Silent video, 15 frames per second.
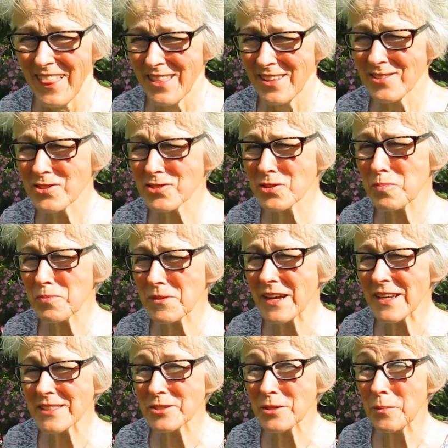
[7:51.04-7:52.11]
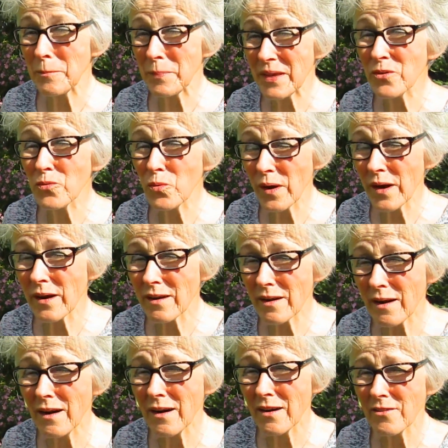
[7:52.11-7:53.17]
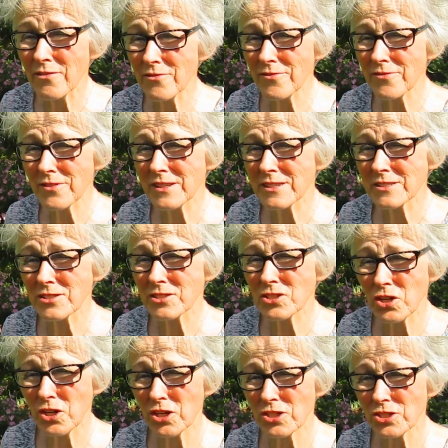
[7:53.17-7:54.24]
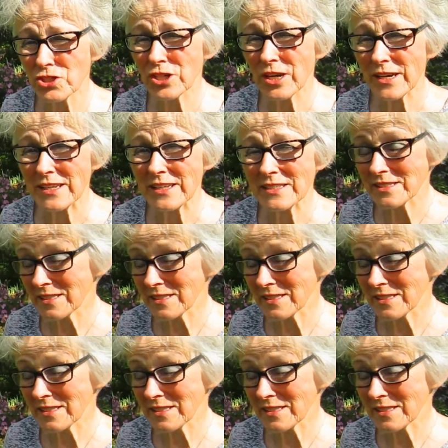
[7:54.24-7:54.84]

This is a plant to beware of. This is called Chinese